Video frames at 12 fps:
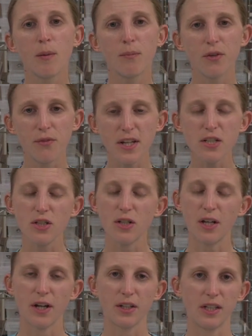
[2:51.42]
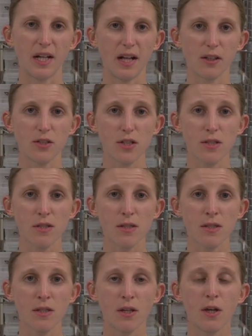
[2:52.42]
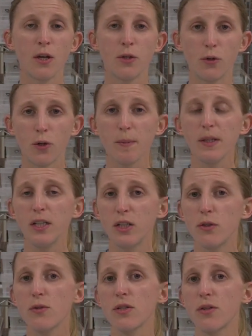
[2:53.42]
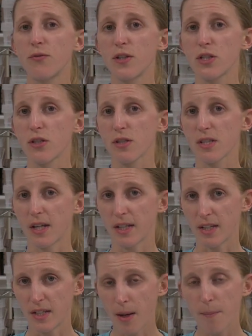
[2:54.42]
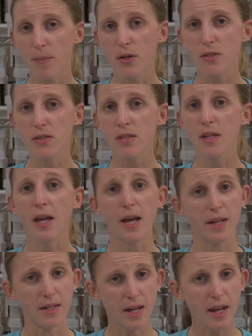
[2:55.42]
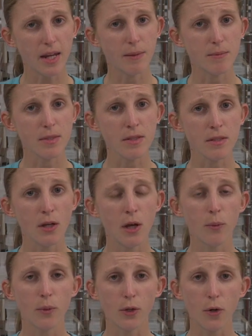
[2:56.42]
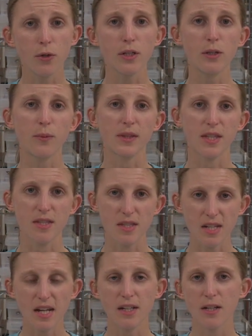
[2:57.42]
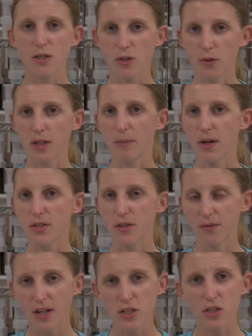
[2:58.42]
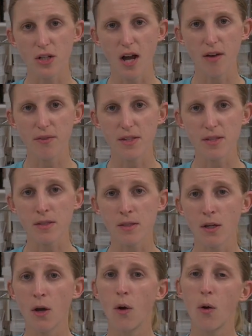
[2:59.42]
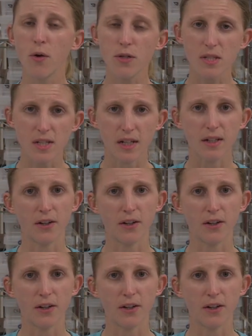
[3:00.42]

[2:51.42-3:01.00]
Professional archaeologists normally use official site numbers and names recorded with the State Historic Preservation Office or state